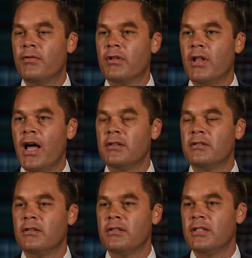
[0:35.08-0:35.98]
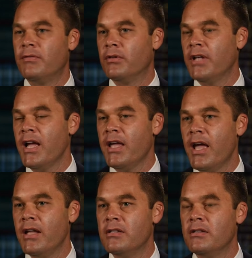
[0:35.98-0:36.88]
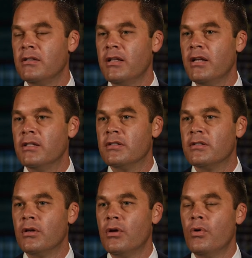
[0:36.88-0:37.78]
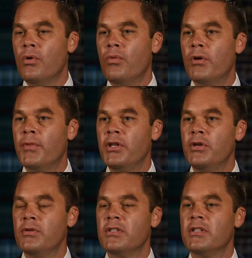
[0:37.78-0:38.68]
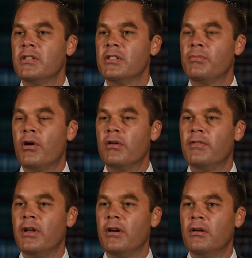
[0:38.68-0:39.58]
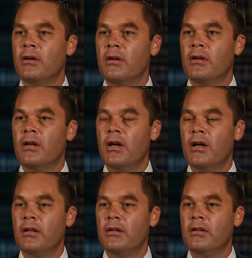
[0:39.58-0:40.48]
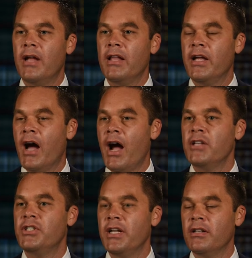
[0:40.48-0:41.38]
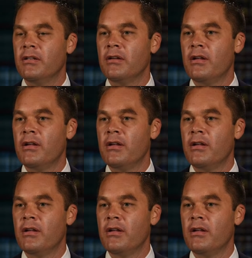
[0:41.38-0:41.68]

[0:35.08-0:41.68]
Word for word: over the last several decades is women use this as part of their daily hygiene,